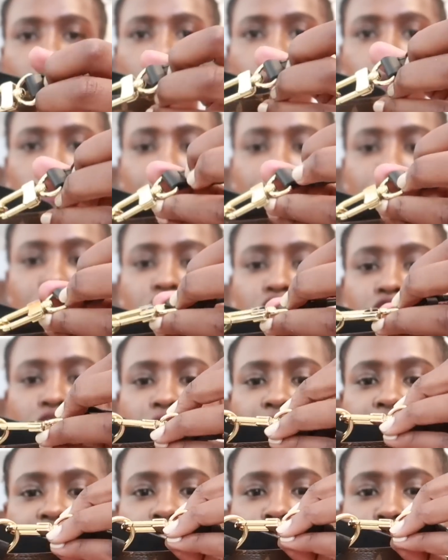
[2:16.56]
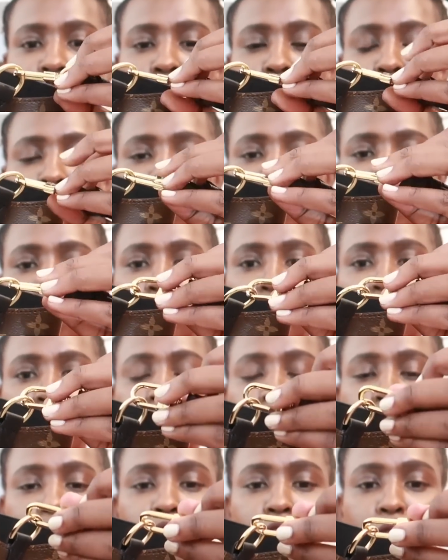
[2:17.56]
which just have
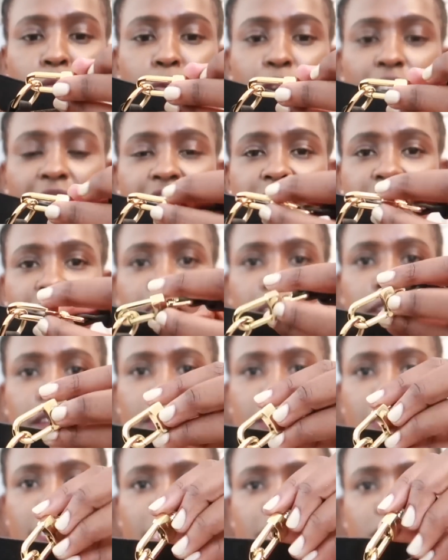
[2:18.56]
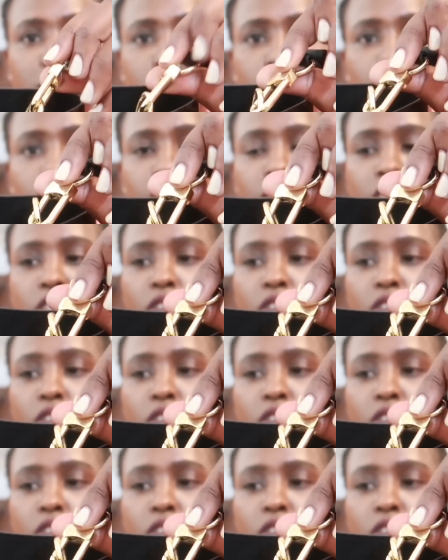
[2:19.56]
beautiful branding. It says Louis